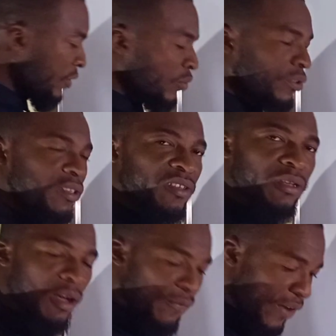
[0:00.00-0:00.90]
So this
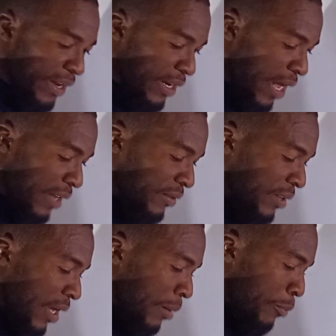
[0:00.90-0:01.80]
is our final
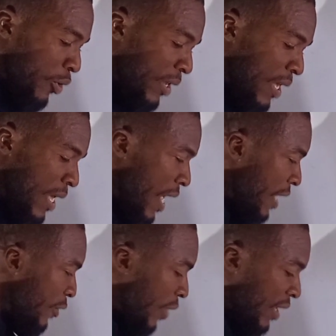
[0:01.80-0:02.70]
answer. But
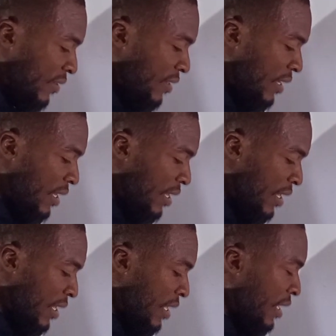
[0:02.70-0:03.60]
here you can see
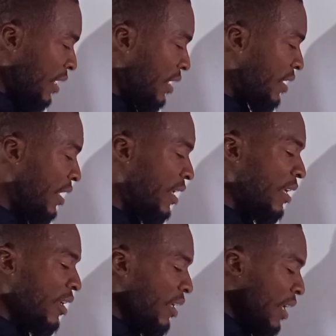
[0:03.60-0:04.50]

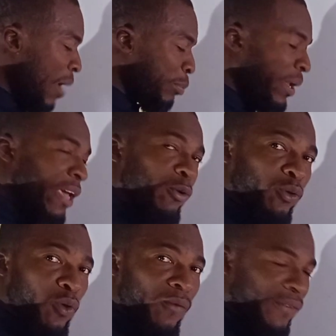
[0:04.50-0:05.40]
the apply
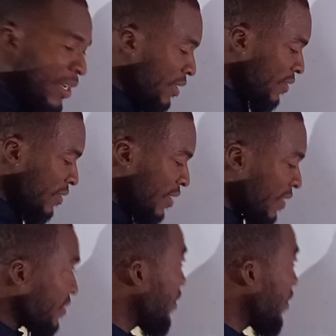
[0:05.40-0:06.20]
law of indices that